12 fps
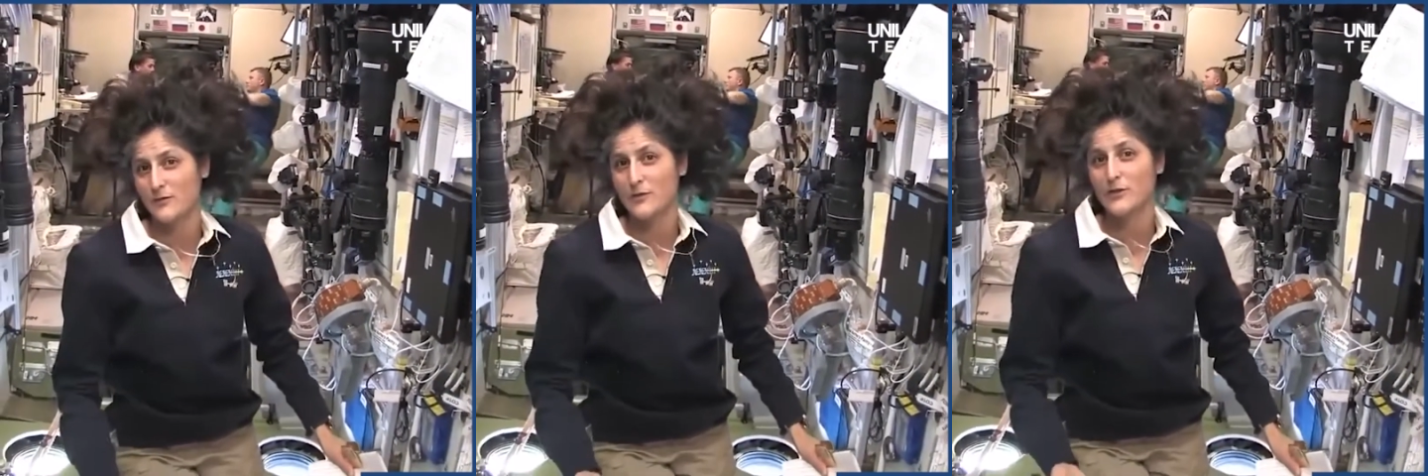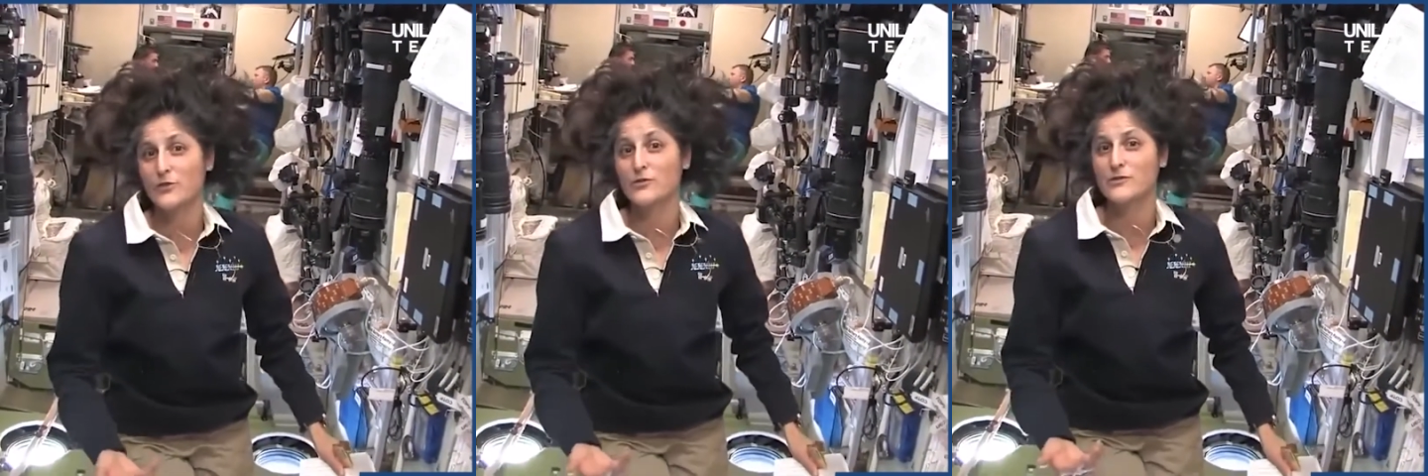
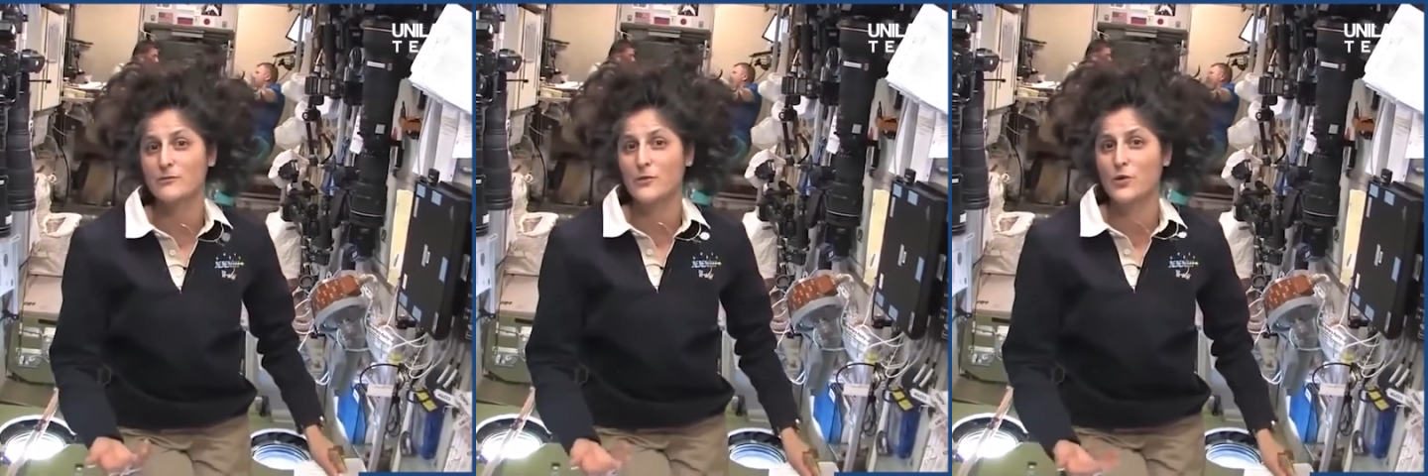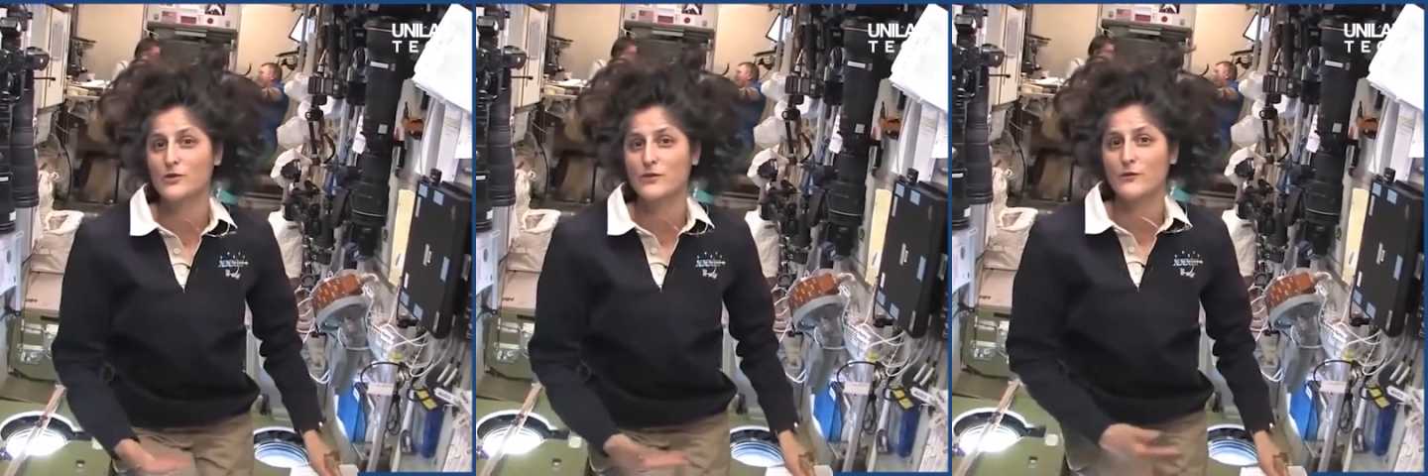We use
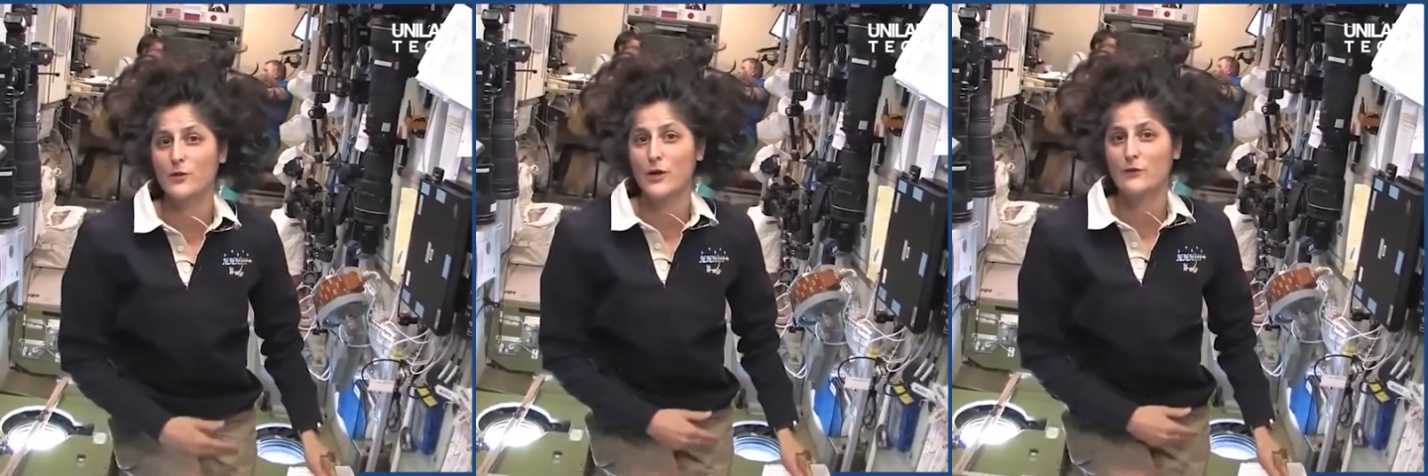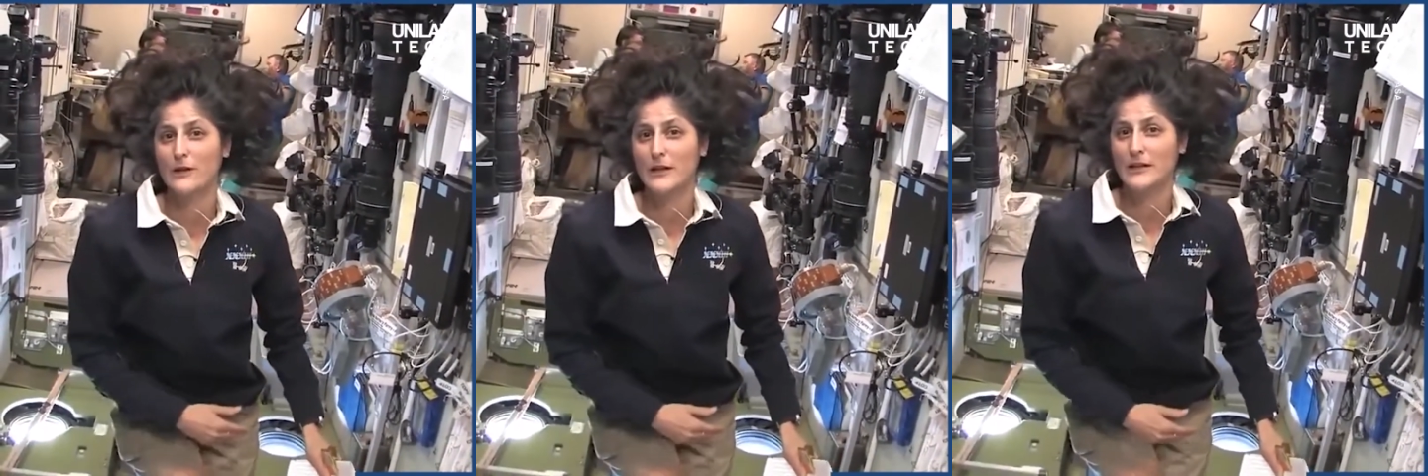ammonia for
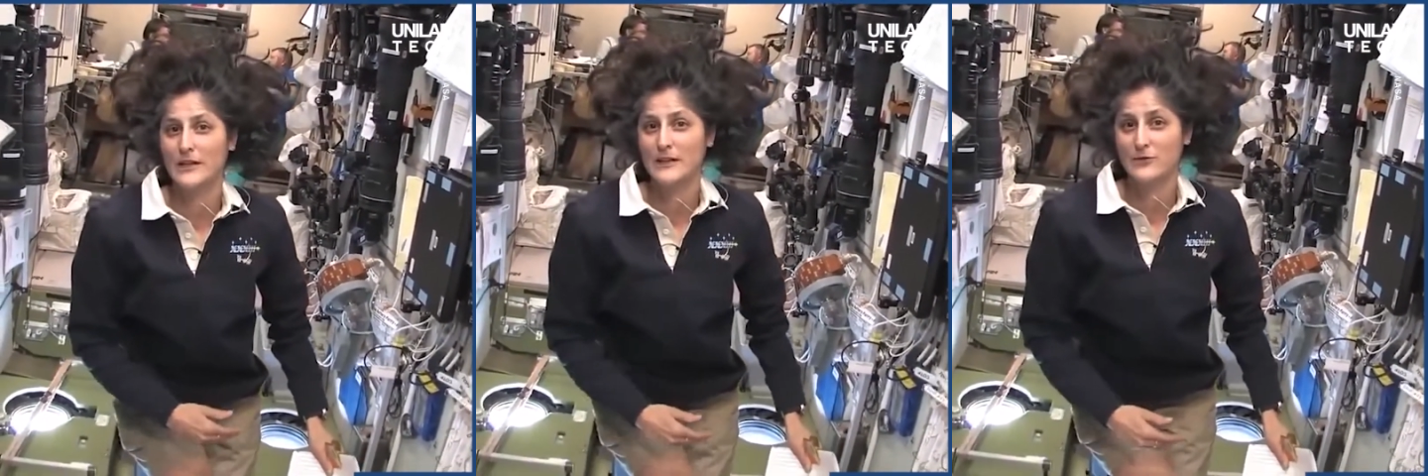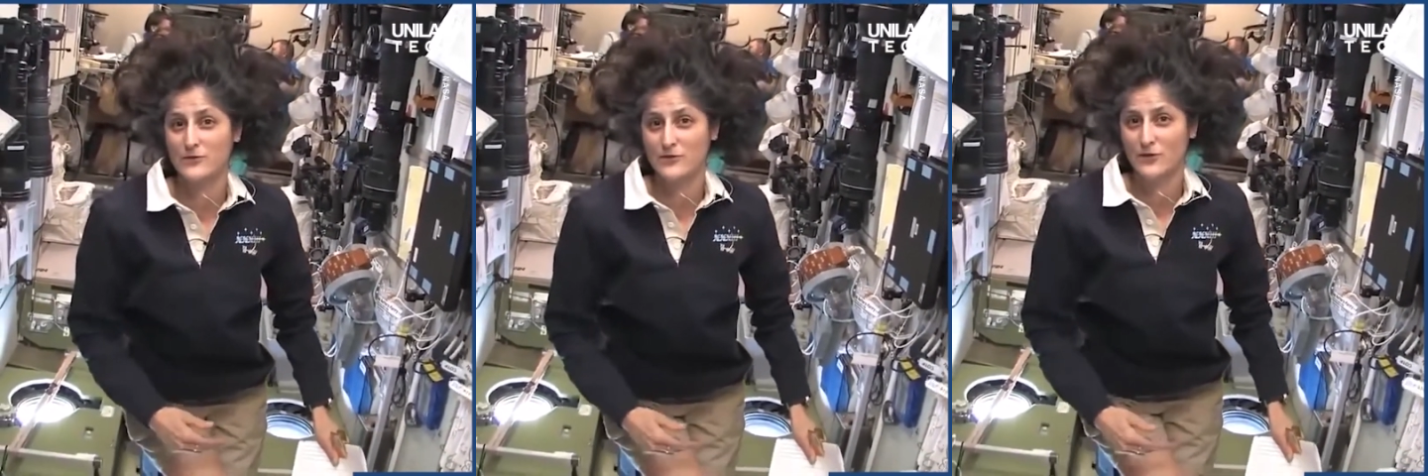our
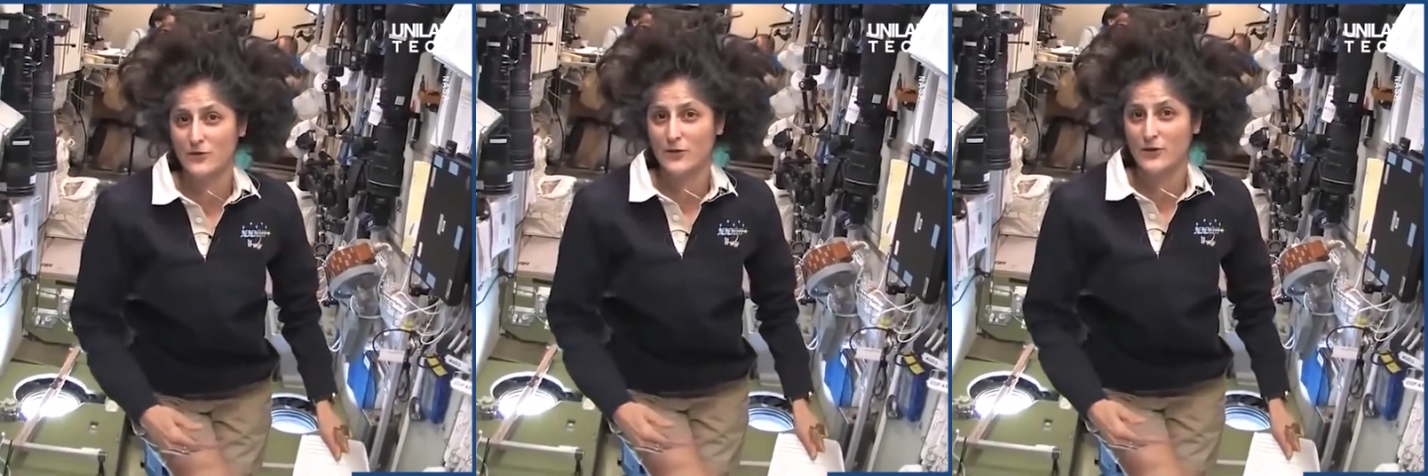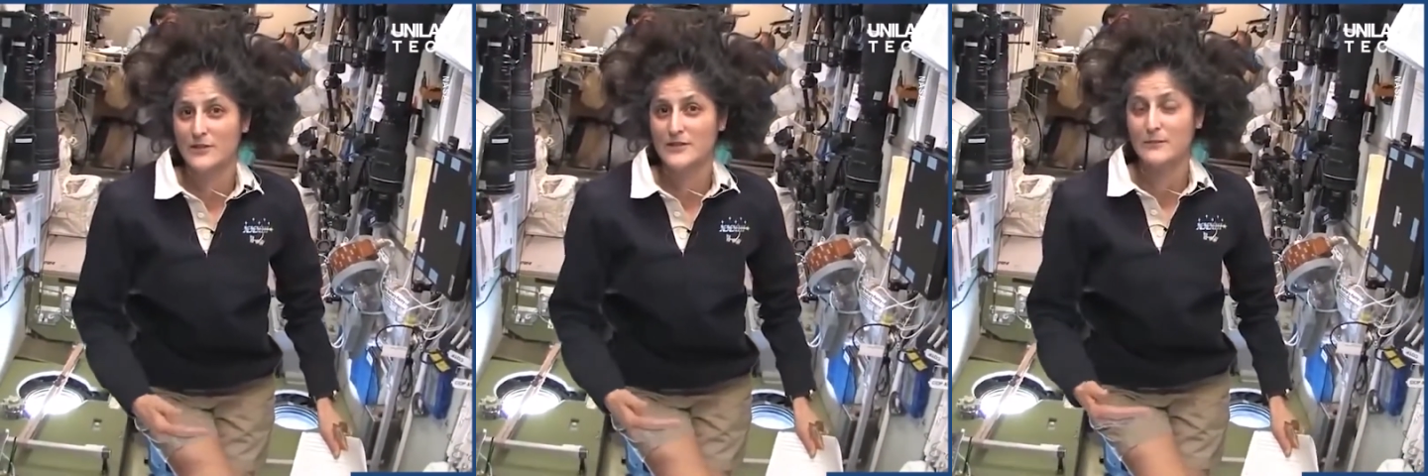radiator, so
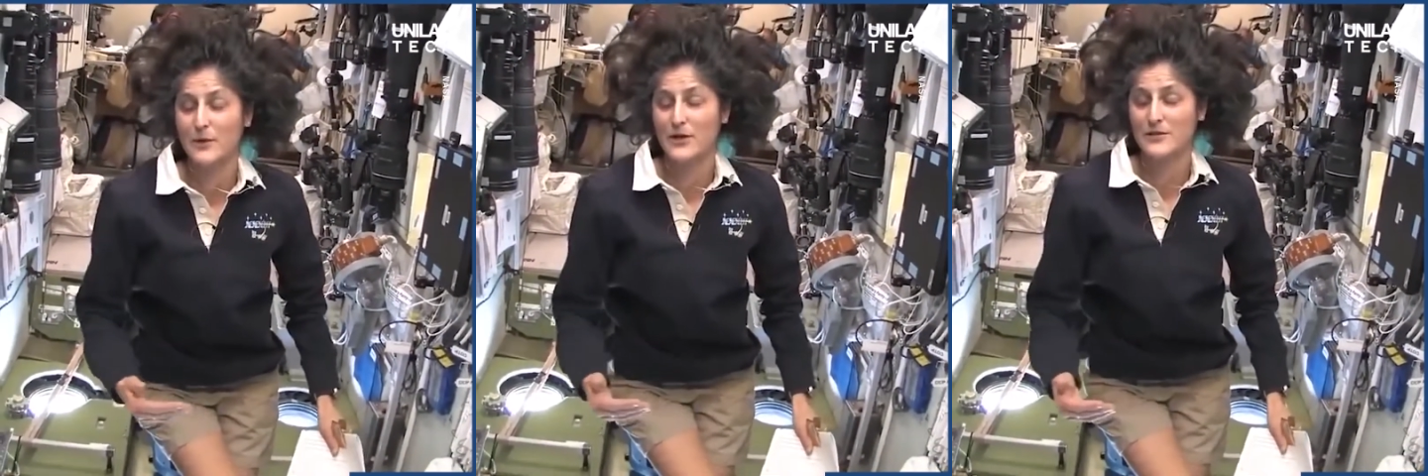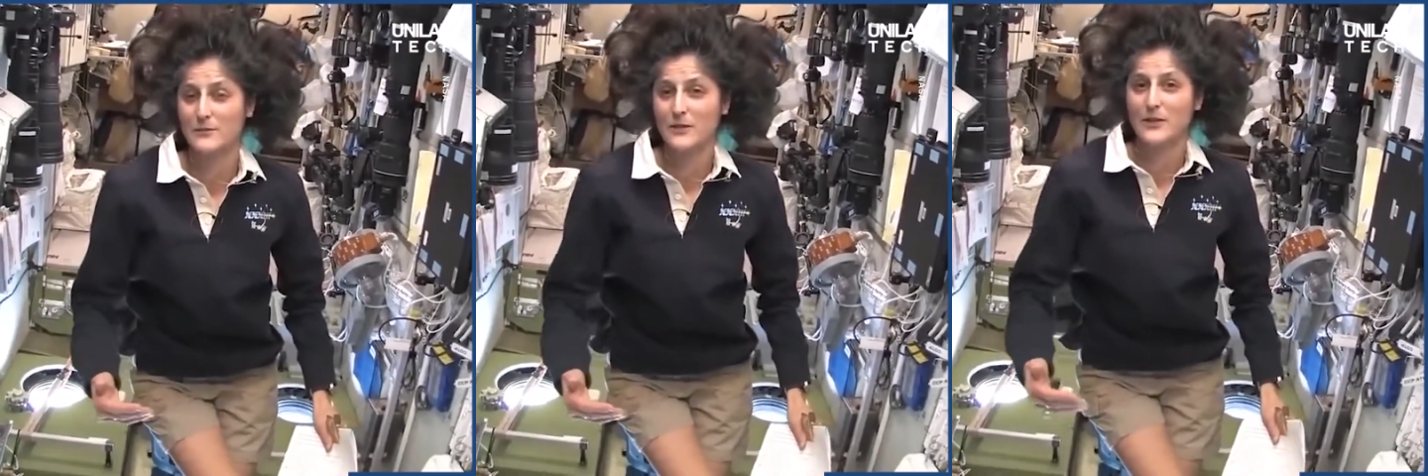there is a
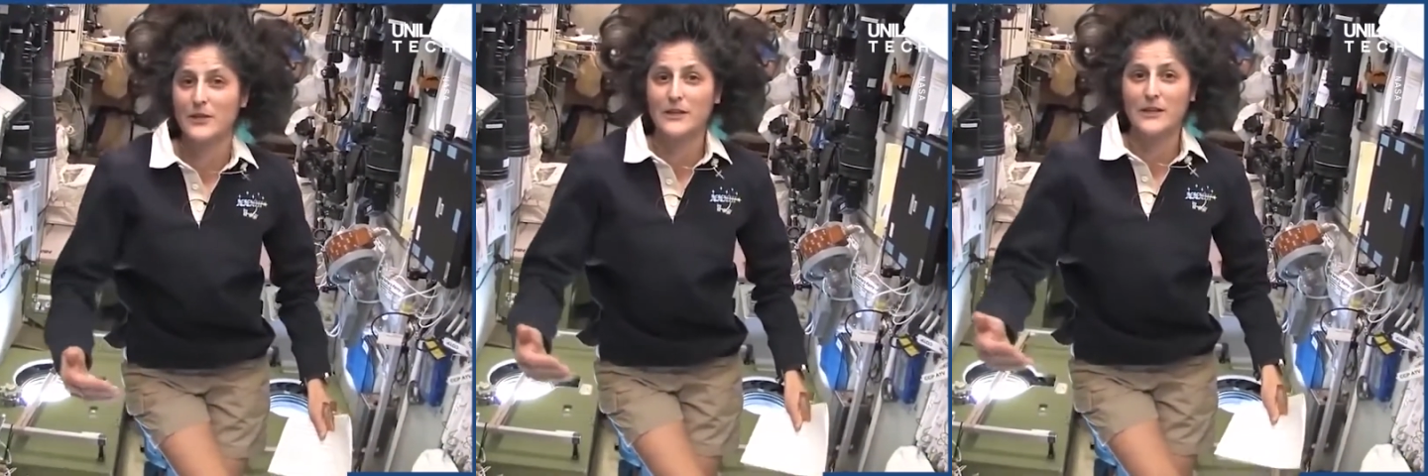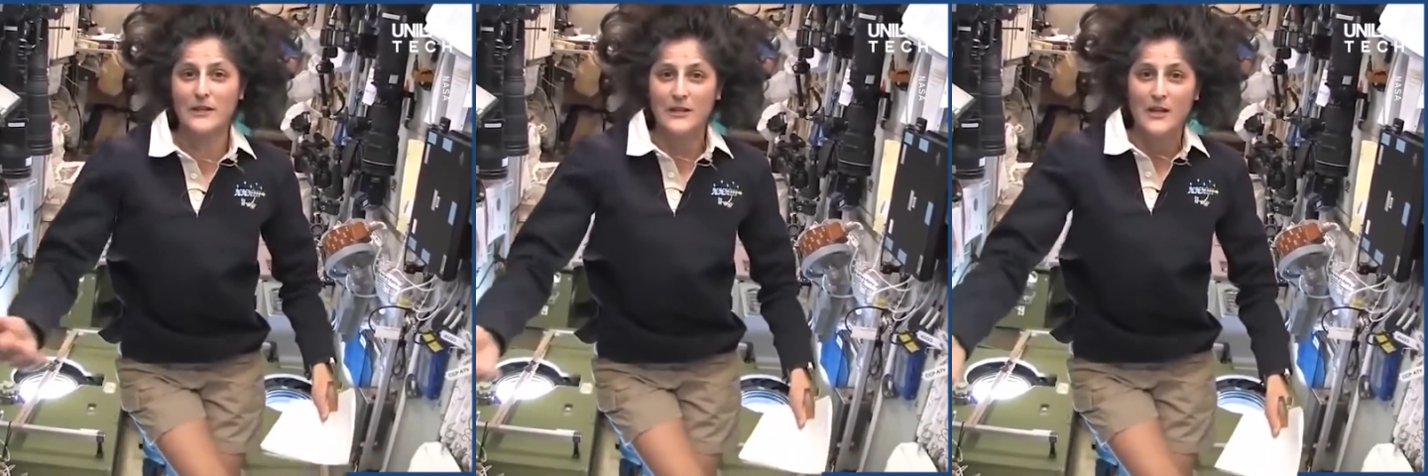possibility
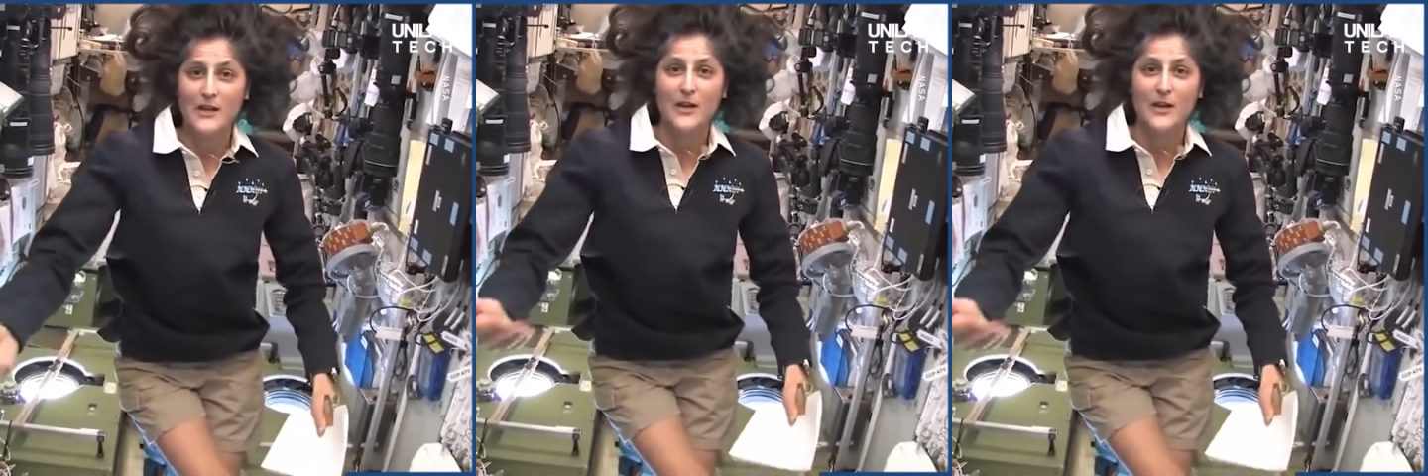that